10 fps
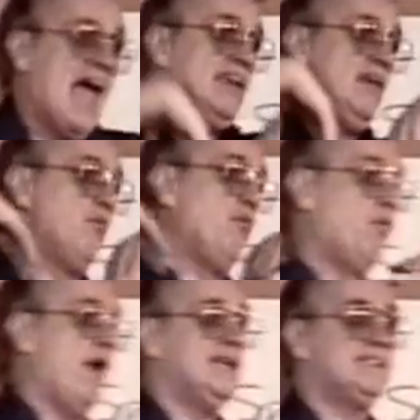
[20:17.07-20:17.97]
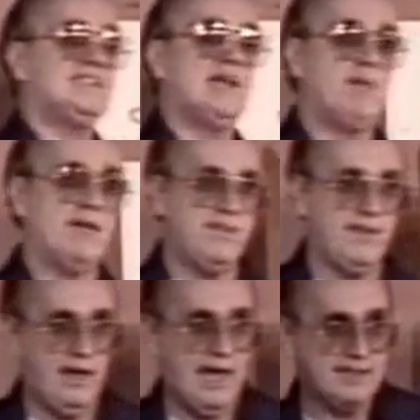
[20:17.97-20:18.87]
and he raises up
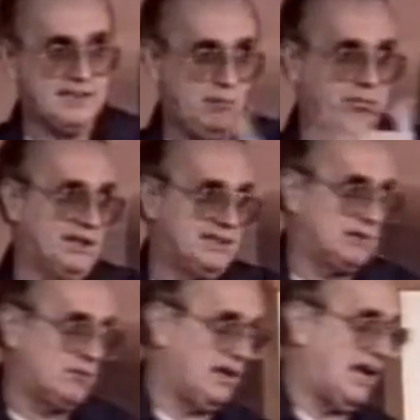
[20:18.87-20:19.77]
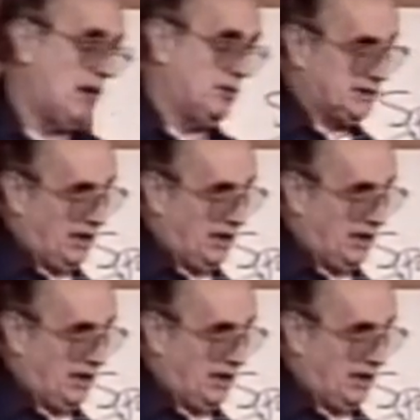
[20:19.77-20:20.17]
everything he has, and he places them on camels.